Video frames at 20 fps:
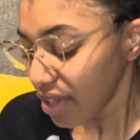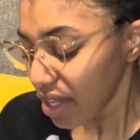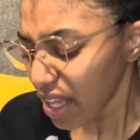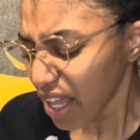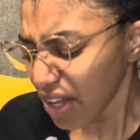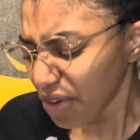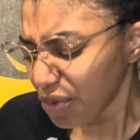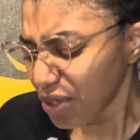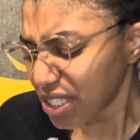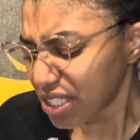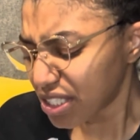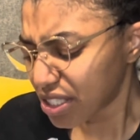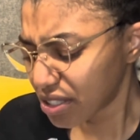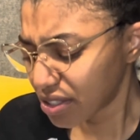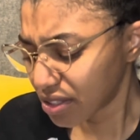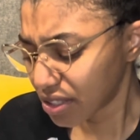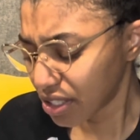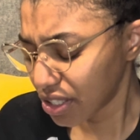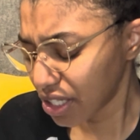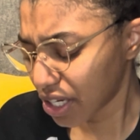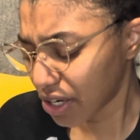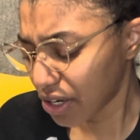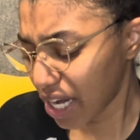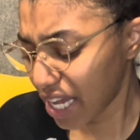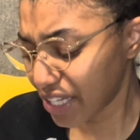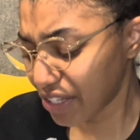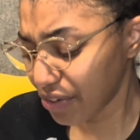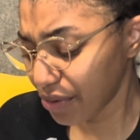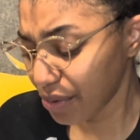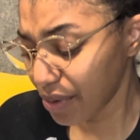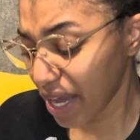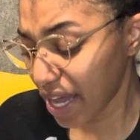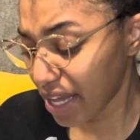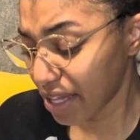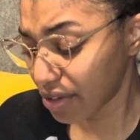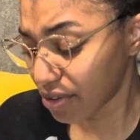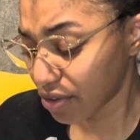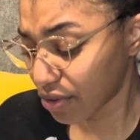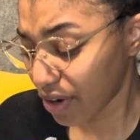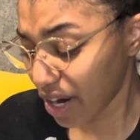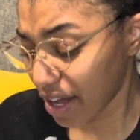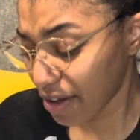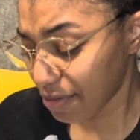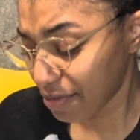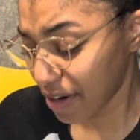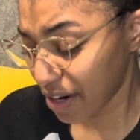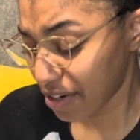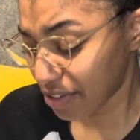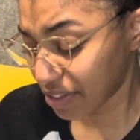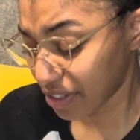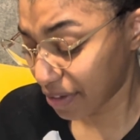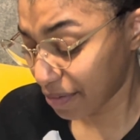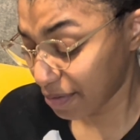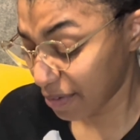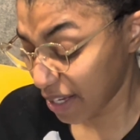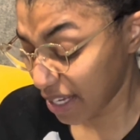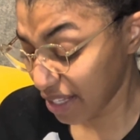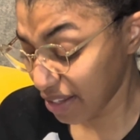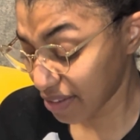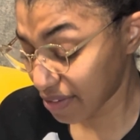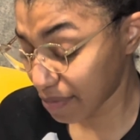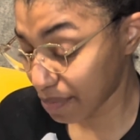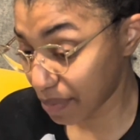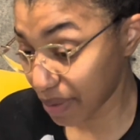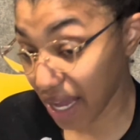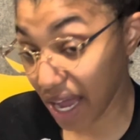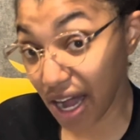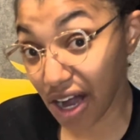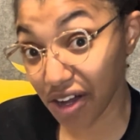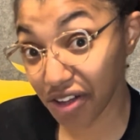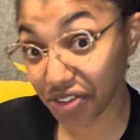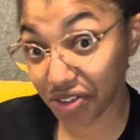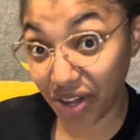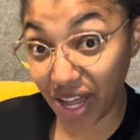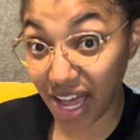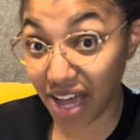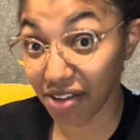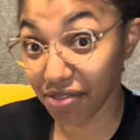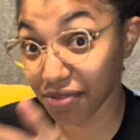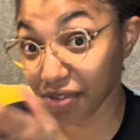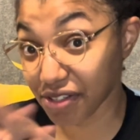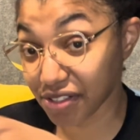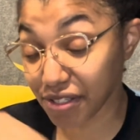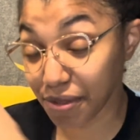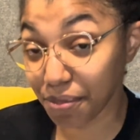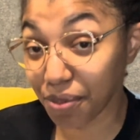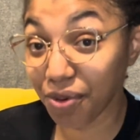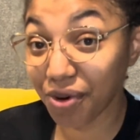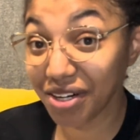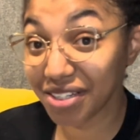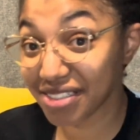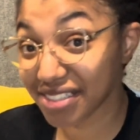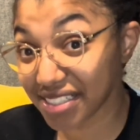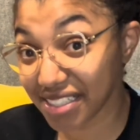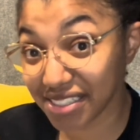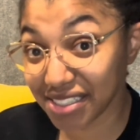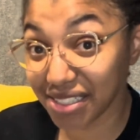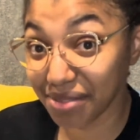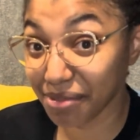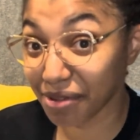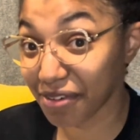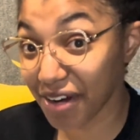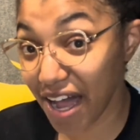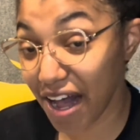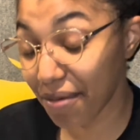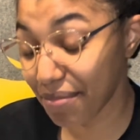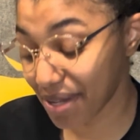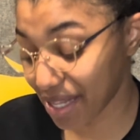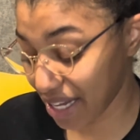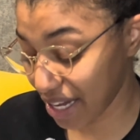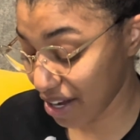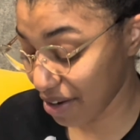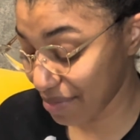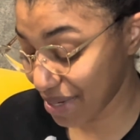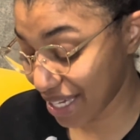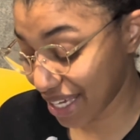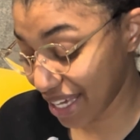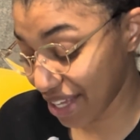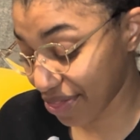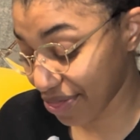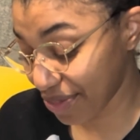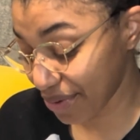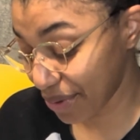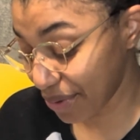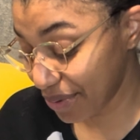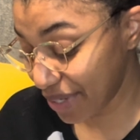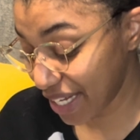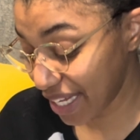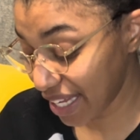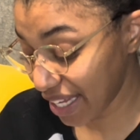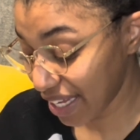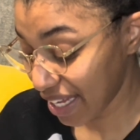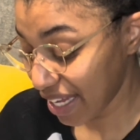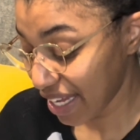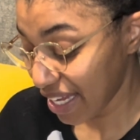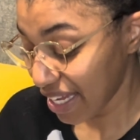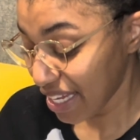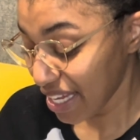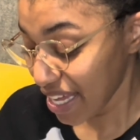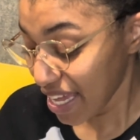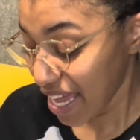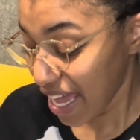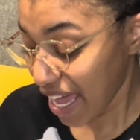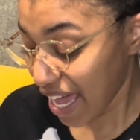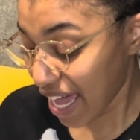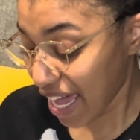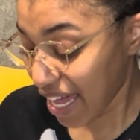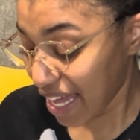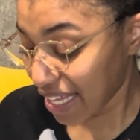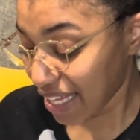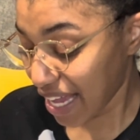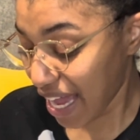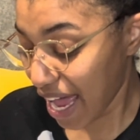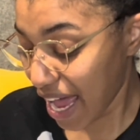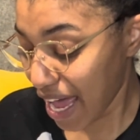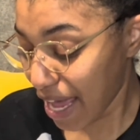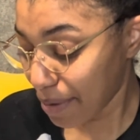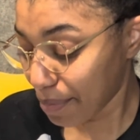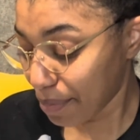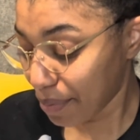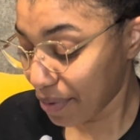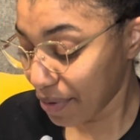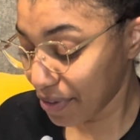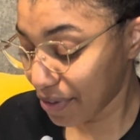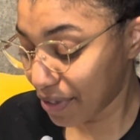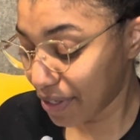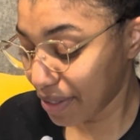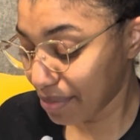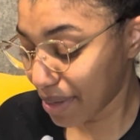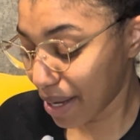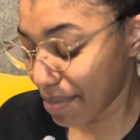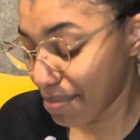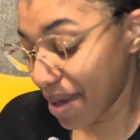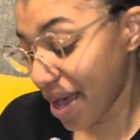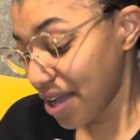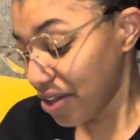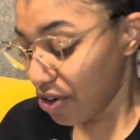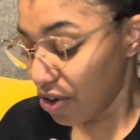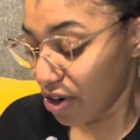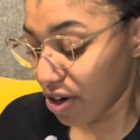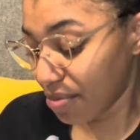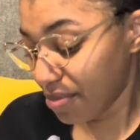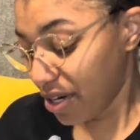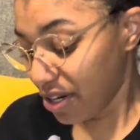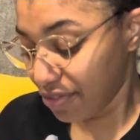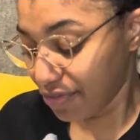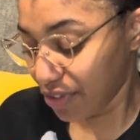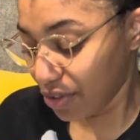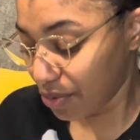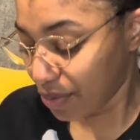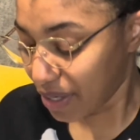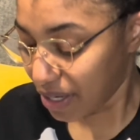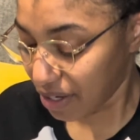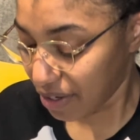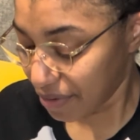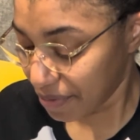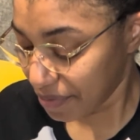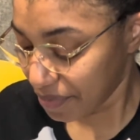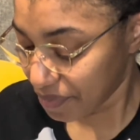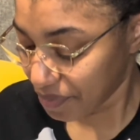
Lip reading: Which, you know, I do at craft fairs and events, but I also have a support system around me to help me get through it. And I put on my battle armor, if you will,